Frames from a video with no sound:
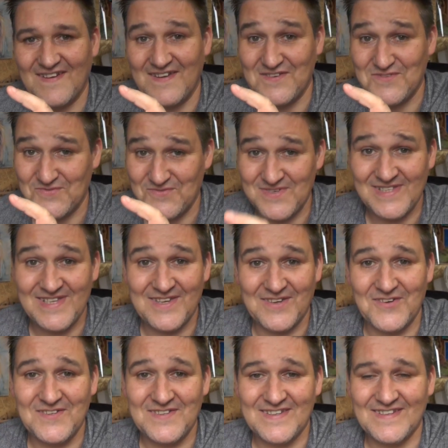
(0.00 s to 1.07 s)
is really
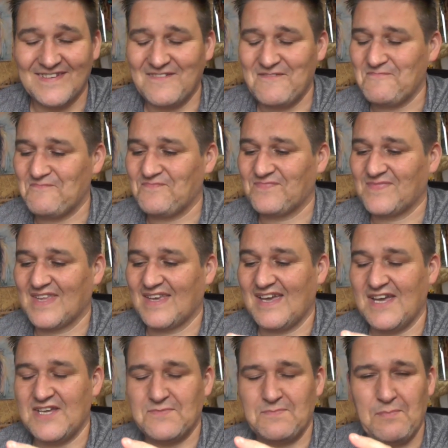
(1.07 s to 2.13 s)
good,
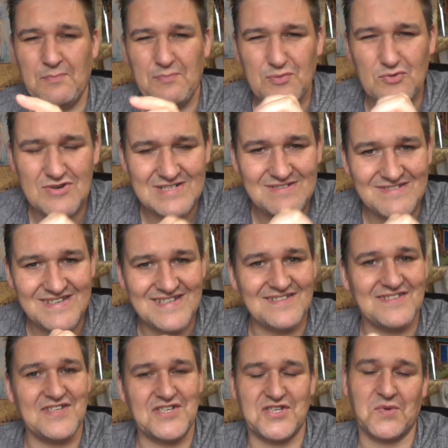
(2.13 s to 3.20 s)
it's
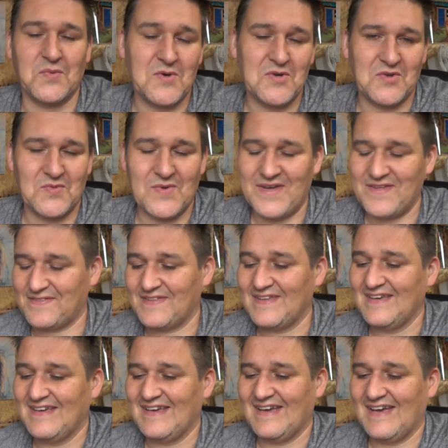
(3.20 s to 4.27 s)
brilliant to squonk with,
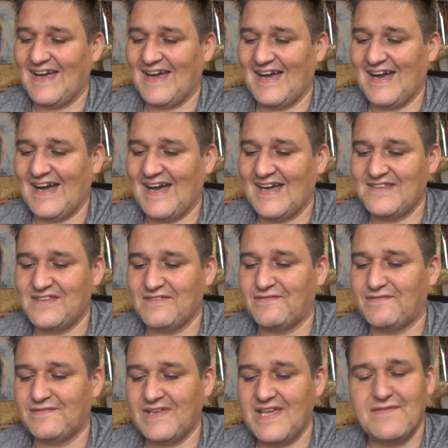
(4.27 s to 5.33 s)
and the
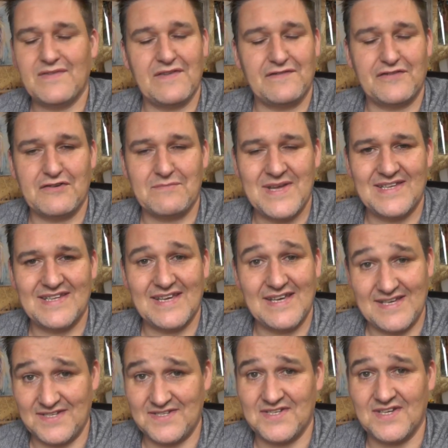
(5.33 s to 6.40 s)
flavour from it
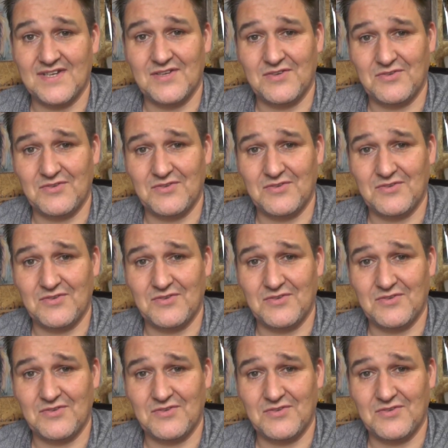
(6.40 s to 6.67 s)
is